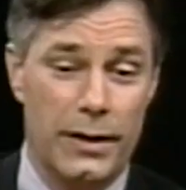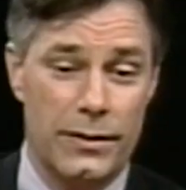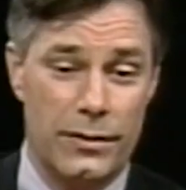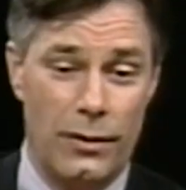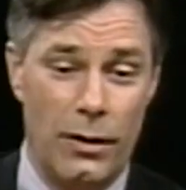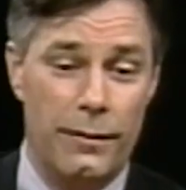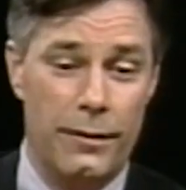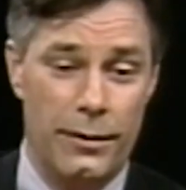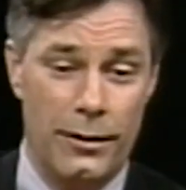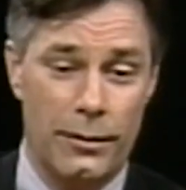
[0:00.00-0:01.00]
because
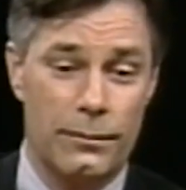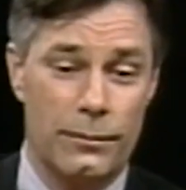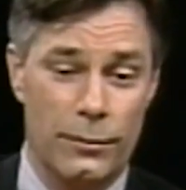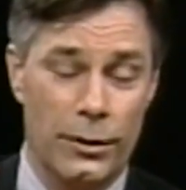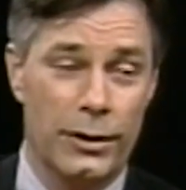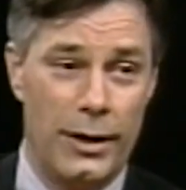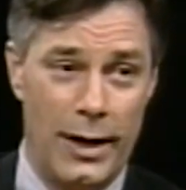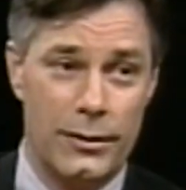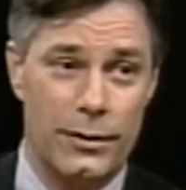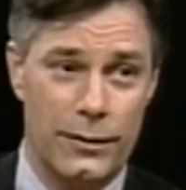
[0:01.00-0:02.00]
often they're really
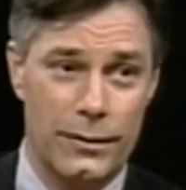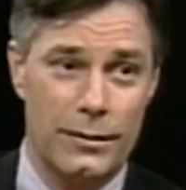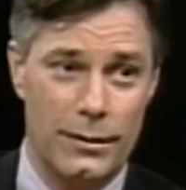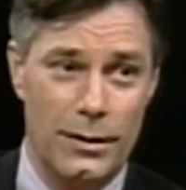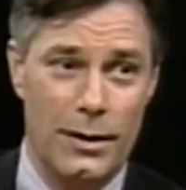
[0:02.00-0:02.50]
good actors.